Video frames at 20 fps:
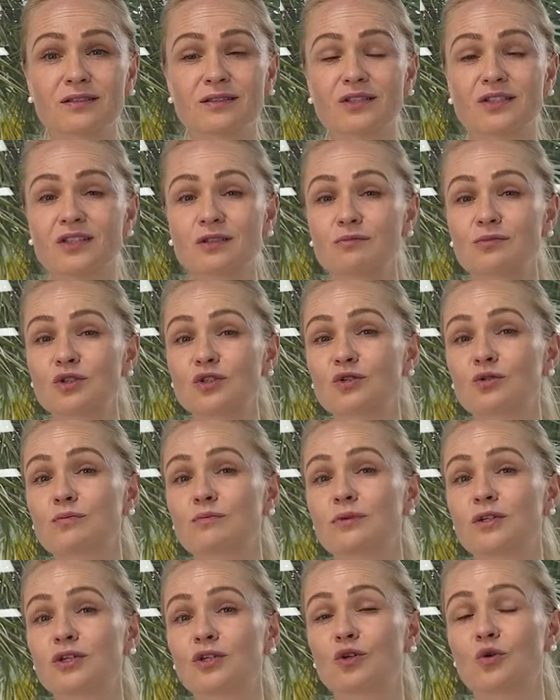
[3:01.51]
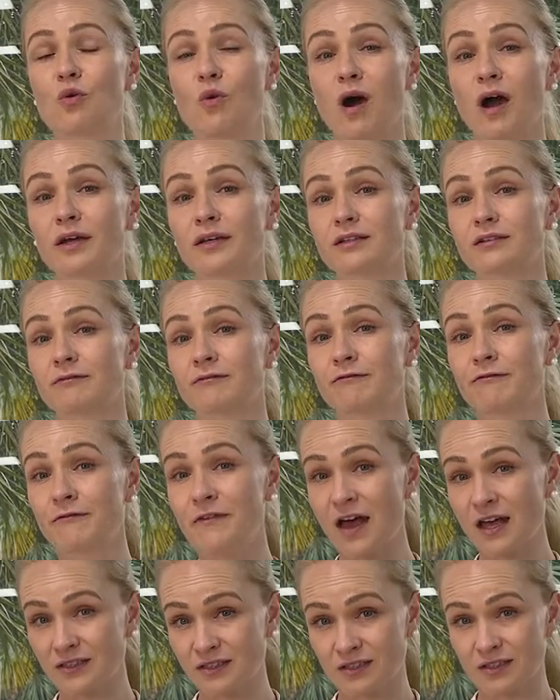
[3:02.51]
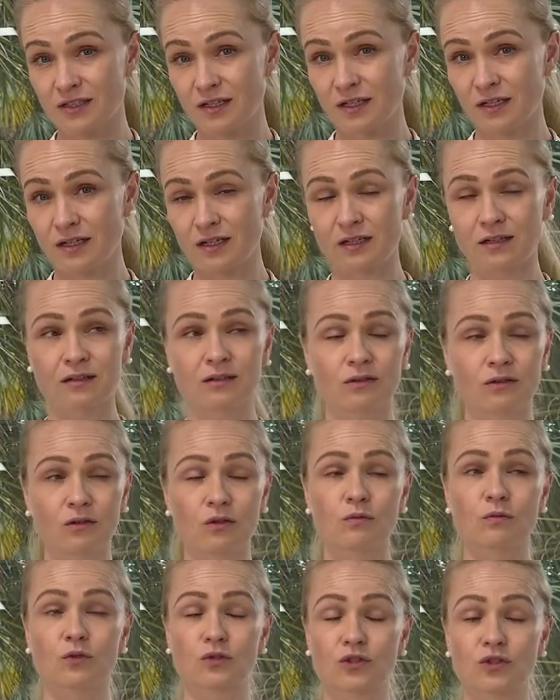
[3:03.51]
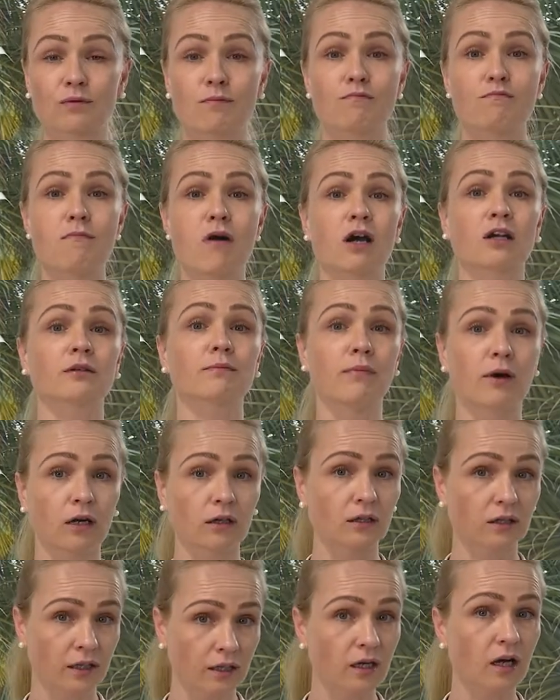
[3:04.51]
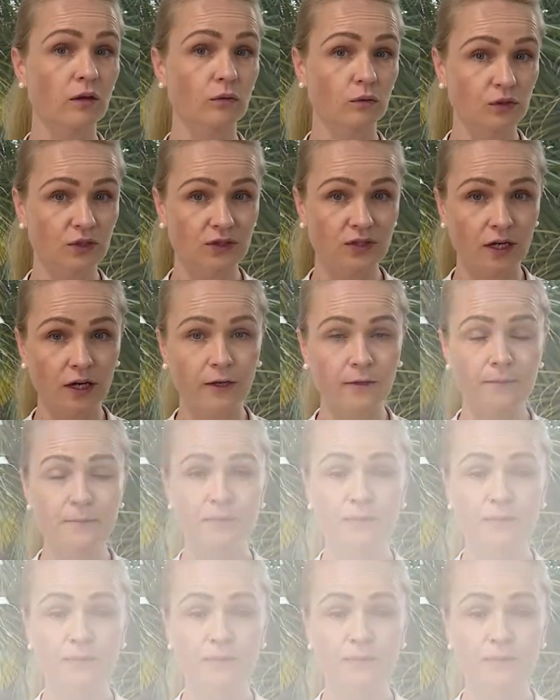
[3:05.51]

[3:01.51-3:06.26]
seems to be quite fascinating, almost mind boggling, I would say.